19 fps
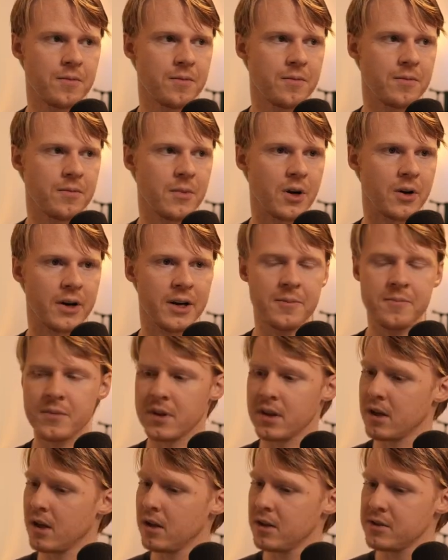All right,
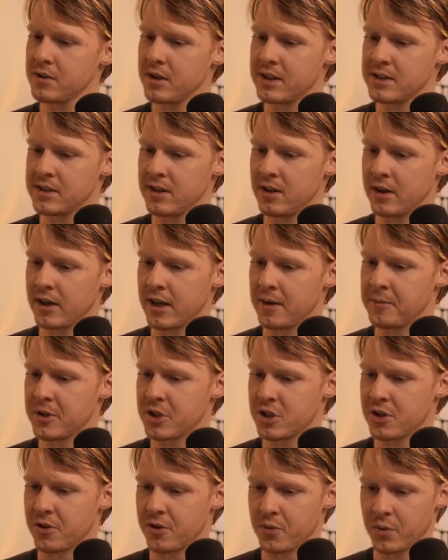now let's look at
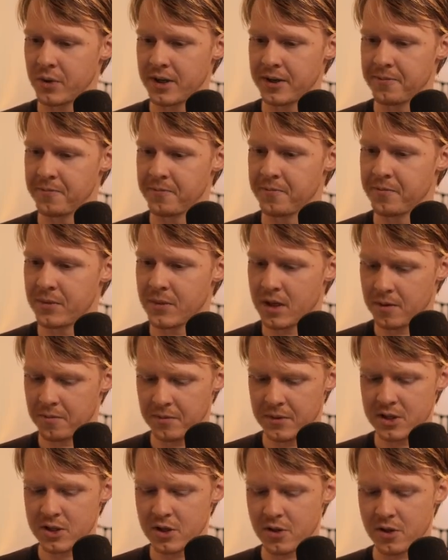mission 3.
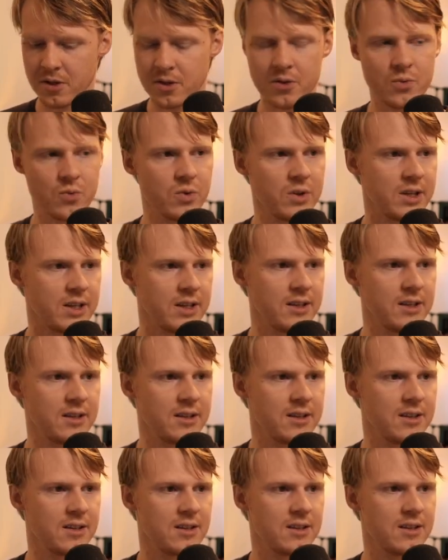Mission 3
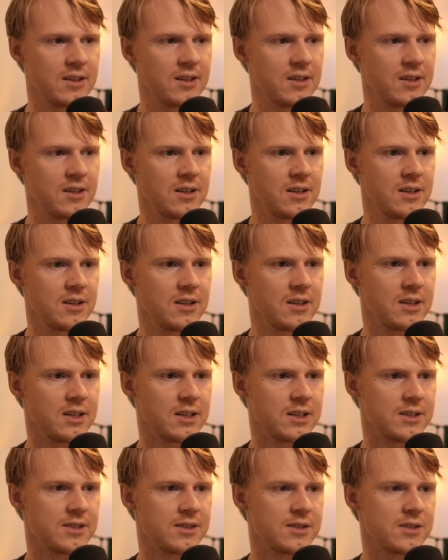
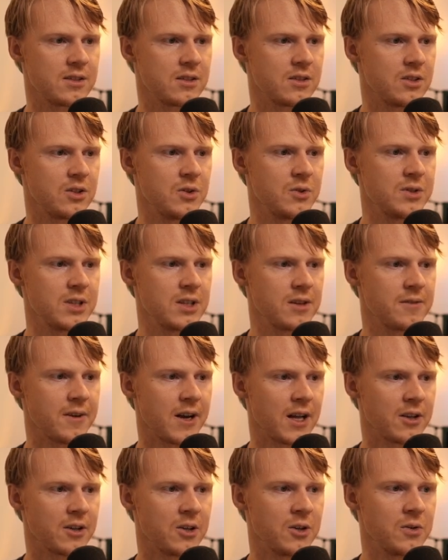is using the
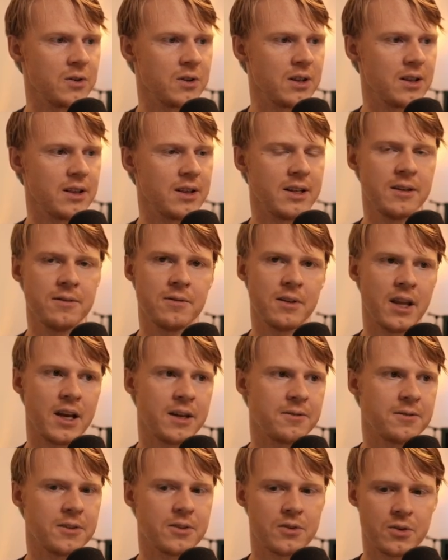value, live
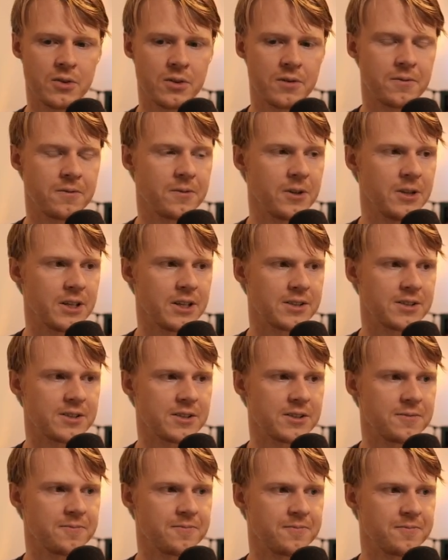life to the fullest.
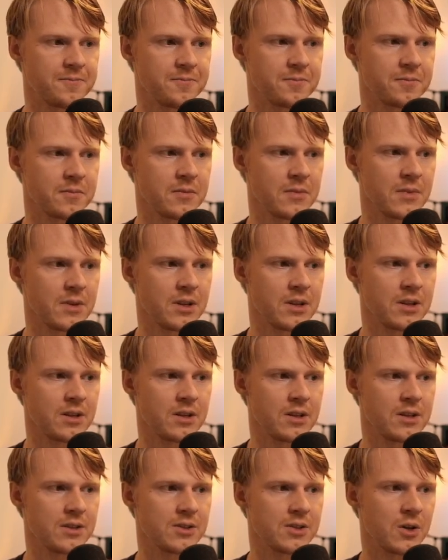
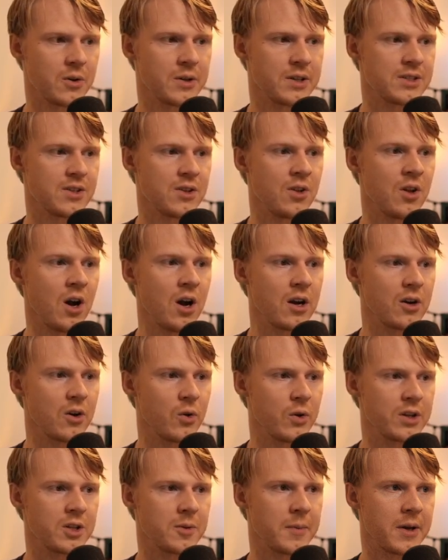So it's not
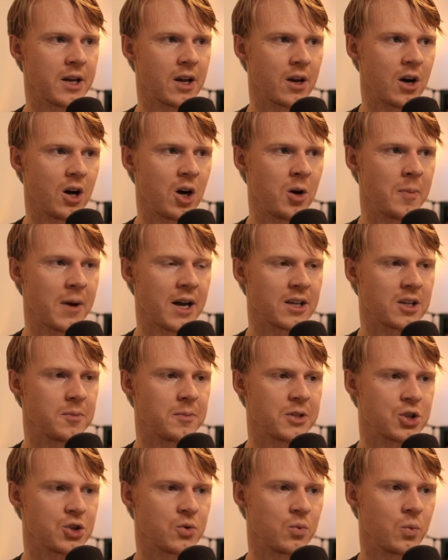going to make a callback to
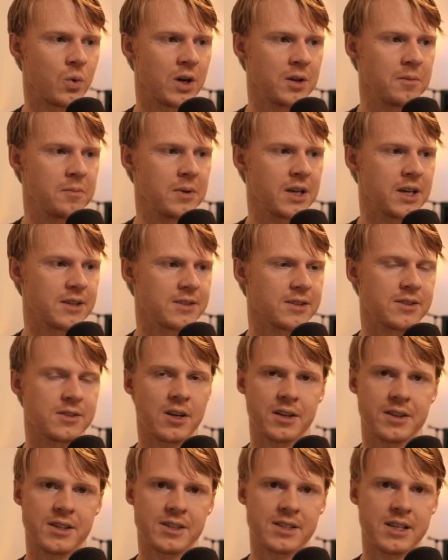mission 1 because it's
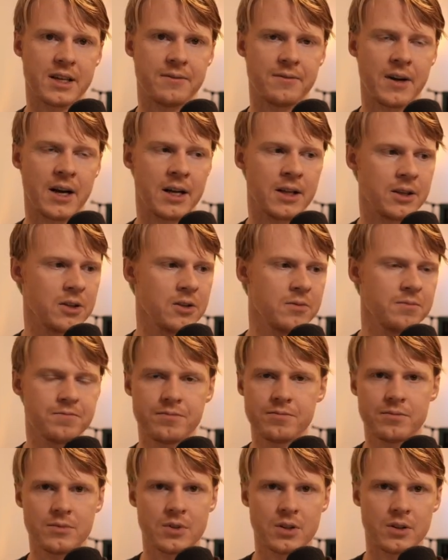not the same value.
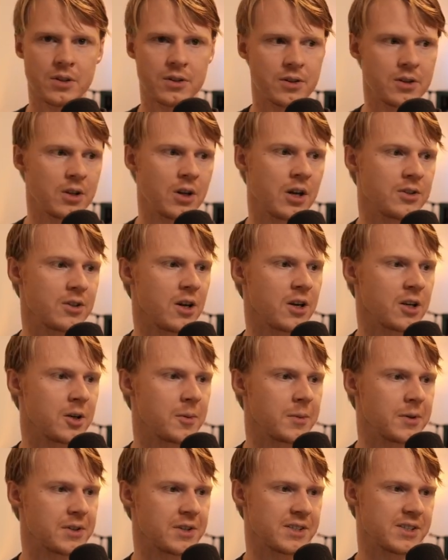They're not talking
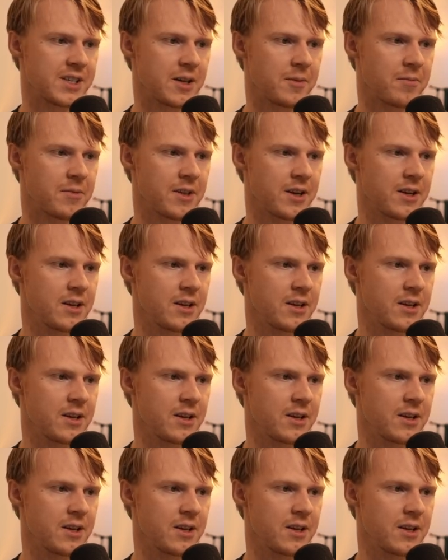about the same thing.